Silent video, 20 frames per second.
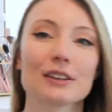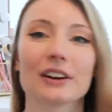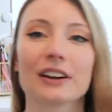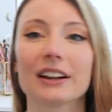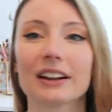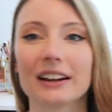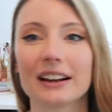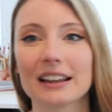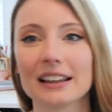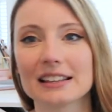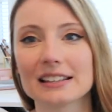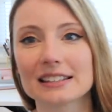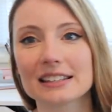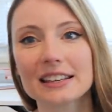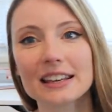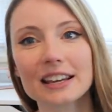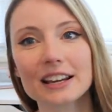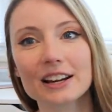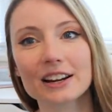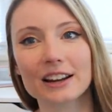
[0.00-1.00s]
here
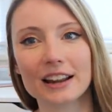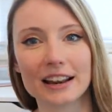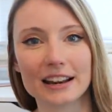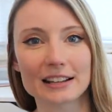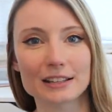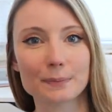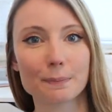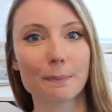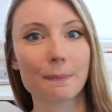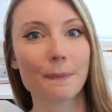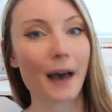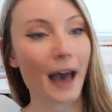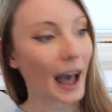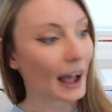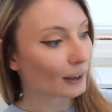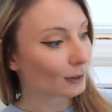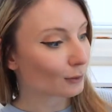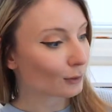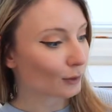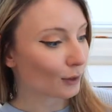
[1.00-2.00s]
it is
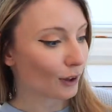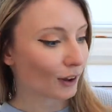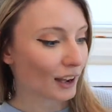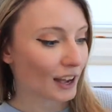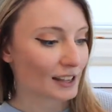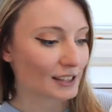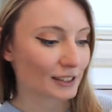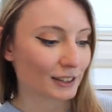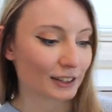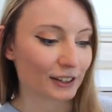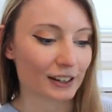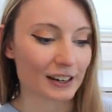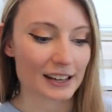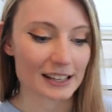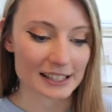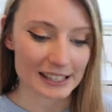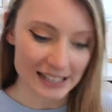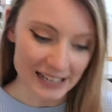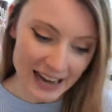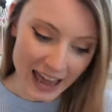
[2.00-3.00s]
packed with all kinds of good
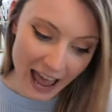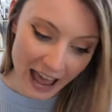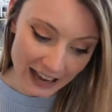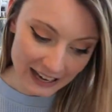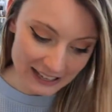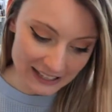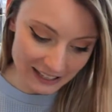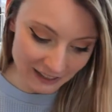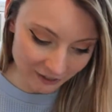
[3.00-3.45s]
snacks,